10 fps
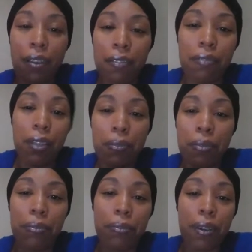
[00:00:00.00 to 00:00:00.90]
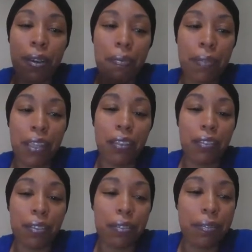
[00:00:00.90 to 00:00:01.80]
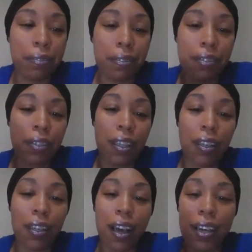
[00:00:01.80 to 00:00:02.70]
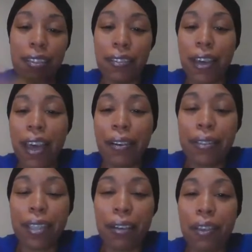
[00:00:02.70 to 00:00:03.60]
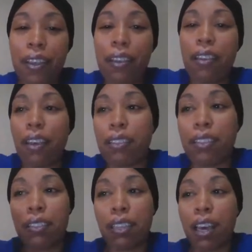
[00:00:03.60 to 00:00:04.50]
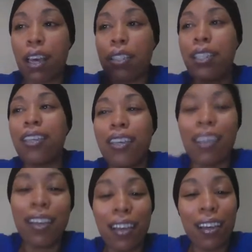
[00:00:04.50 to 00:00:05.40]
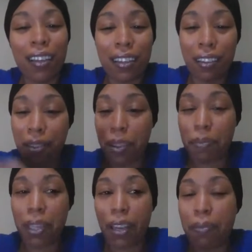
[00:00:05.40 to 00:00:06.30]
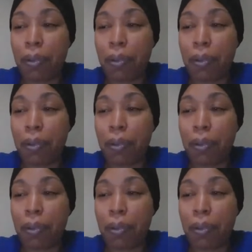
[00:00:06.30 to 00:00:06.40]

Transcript: Really, any of you guys or gals out there that's into IT, hit me up.